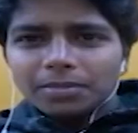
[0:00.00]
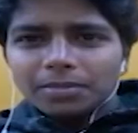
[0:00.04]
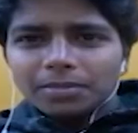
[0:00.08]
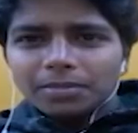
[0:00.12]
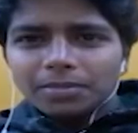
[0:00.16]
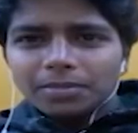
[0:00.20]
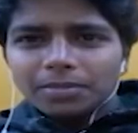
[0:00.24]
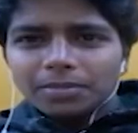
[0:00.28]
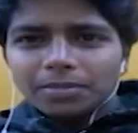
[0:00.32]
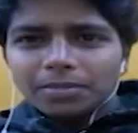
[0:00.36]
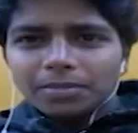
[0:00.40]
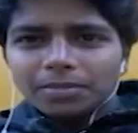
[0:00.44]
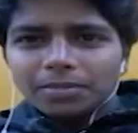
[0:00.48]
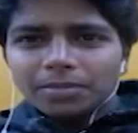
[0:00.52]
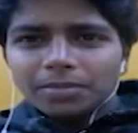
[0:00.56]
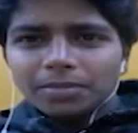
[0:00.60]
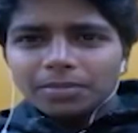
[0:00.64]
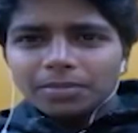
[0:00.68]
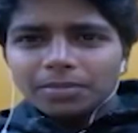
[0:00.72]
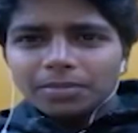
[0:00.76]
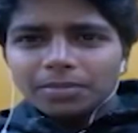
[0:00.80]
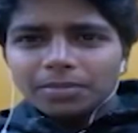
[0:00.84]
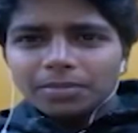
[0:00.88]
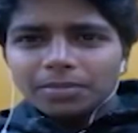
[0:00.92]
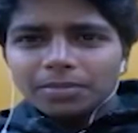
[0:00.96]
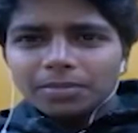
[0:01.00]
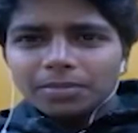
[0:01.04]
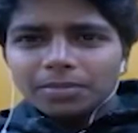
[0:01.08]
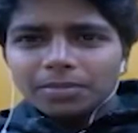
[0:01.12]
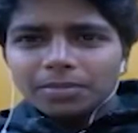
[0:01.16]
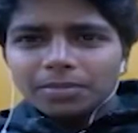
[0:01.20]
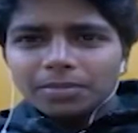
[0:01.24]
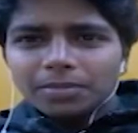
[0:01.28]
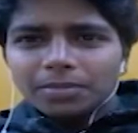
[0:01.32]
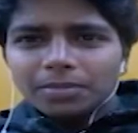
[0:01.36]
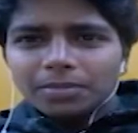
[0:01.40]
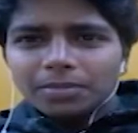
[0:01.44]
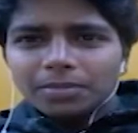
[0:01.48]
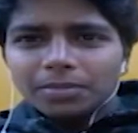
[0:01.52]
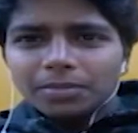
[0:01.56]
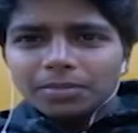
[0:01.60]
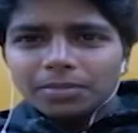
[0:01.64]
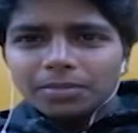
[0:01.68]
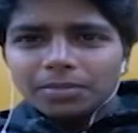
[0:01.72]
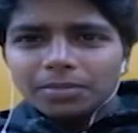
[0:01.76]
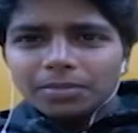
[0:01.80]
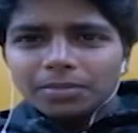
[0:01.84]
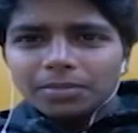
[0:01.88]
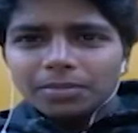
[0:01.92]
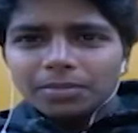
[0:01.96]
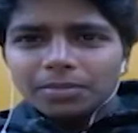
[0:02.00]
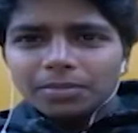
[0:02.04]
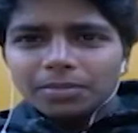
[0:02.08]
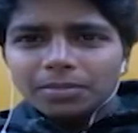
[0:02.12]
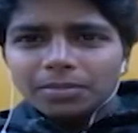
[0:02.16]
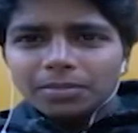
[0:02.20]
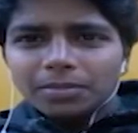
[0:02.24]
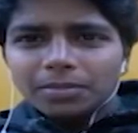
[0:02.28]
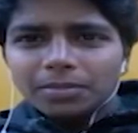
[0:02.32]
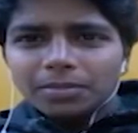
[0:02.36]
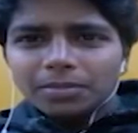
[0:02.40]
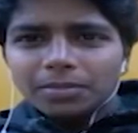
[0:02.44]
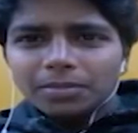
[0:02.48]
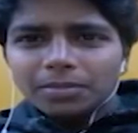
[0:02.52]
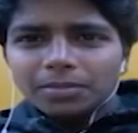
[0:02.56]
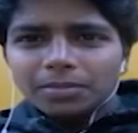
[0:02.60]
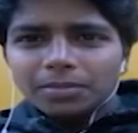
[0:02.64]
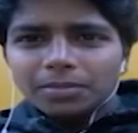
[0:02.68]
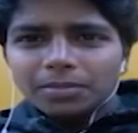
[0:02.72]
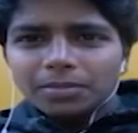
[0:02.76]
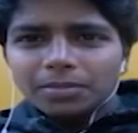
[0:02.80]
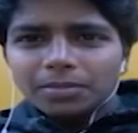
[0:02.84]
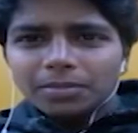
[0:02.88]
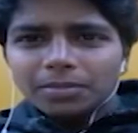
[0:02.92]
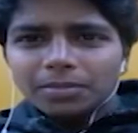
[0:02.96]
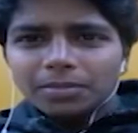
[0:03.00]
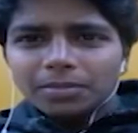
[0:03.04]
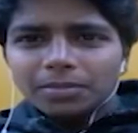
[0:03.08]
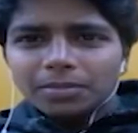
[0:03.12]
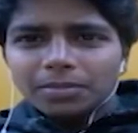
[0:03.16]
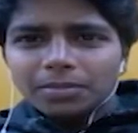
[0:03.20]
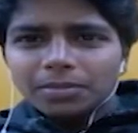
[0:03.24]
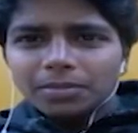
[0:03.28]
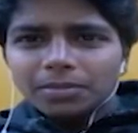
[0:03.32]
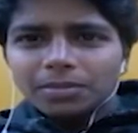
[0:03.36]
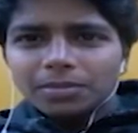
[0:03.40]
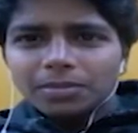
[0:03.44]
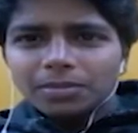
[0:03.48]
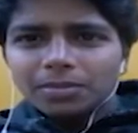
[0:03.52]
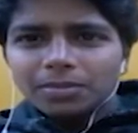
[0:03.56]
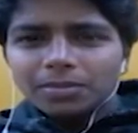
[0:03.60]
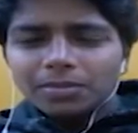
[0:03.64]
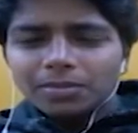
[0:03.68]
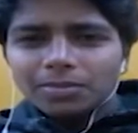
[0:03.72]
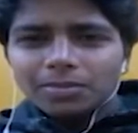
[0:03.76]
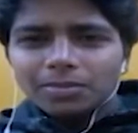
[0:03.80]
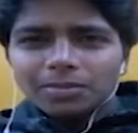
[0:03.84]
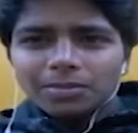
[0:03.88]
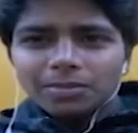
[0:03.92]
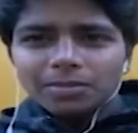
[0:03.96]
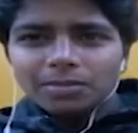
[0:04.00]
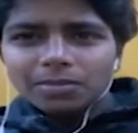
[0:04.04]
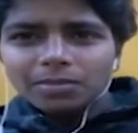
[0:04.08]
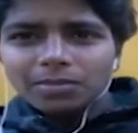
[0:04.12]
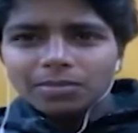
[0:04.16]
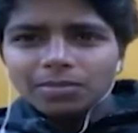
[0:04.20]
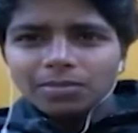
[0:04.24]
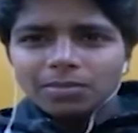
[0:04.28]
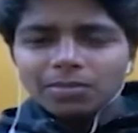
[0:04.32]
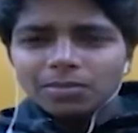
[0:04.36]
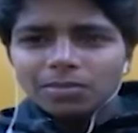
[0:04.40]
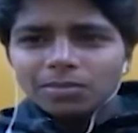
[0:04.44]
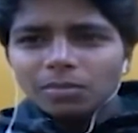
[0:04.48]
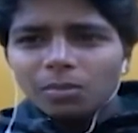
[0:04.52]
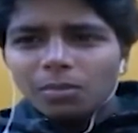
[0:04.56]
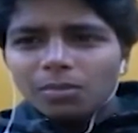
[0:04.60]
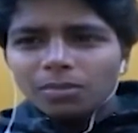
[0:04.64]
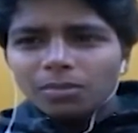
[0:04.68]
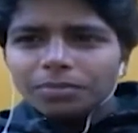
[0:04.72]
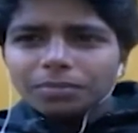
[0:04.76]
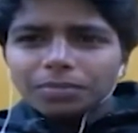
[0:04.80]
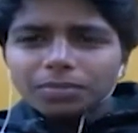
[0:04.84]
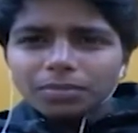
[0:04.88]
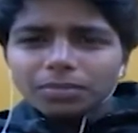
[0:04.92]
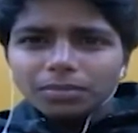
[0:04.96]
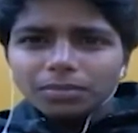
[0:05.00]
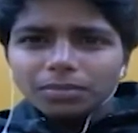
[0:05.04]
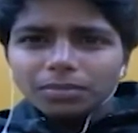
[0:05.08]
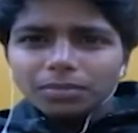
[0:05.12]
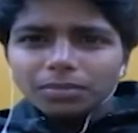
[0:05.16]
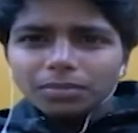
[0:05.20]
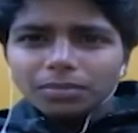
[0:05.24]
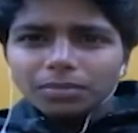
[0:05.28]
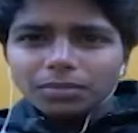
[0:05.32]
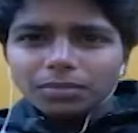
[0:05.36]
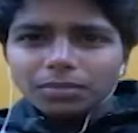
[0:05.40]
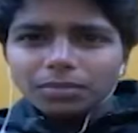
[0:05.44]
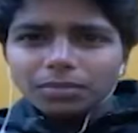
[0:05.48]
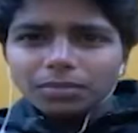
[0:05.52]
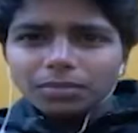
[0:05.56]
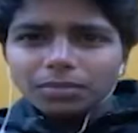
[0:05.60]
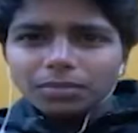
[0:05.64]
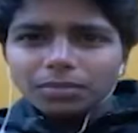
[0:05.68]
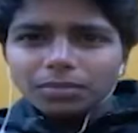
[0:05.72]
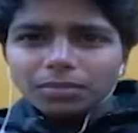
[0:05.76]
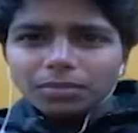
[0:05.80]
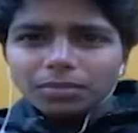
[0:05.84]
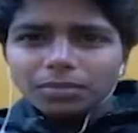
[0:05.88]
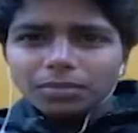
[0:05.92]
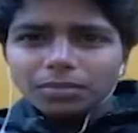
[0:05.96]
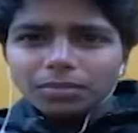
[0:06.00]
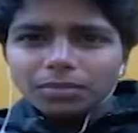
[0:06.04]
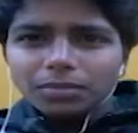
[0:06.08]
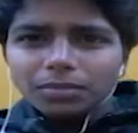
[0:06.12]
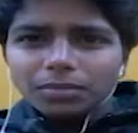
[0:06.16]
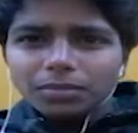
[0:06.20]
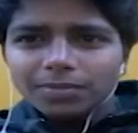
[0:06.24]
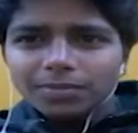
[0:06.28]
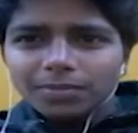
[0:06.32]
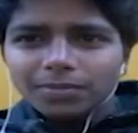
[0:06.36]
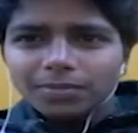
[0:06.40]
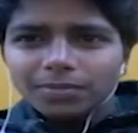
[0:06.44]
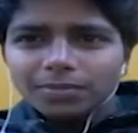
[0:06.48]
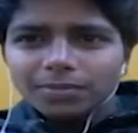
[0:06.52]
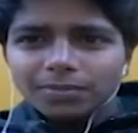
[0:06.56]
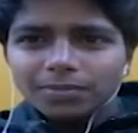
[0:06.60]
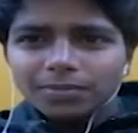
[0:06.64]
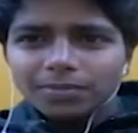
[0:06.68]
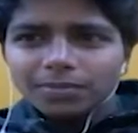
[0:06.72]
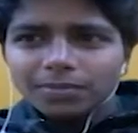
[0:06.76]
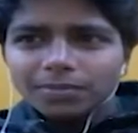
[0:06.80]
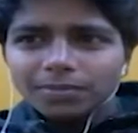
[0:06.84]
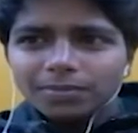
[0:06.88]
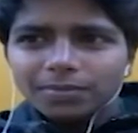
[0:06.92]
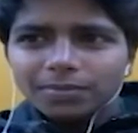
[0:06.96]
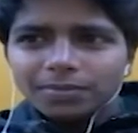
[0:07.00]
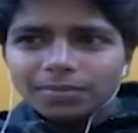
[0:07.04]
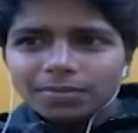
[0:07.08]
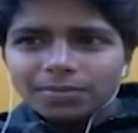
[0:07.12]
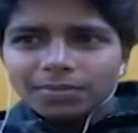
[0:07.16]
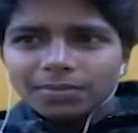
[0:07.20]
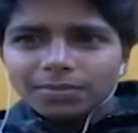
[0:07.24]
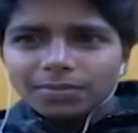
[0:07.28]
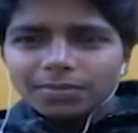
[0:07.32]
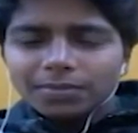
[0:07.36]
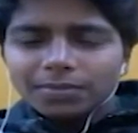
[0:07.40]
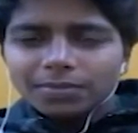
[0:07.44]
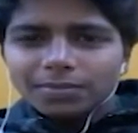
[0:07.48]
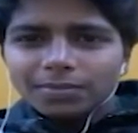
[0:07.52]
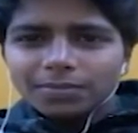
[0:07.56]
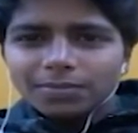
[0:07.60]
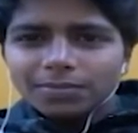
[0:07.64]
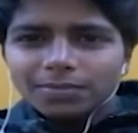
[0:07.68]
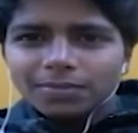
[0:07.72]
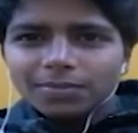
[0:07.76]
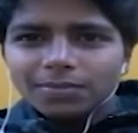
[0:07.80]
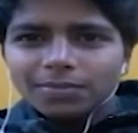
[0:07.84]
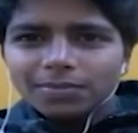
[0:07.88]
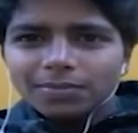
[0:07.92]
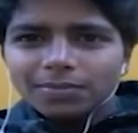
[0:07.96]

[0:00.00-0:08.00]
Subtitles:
This person isn't speaking.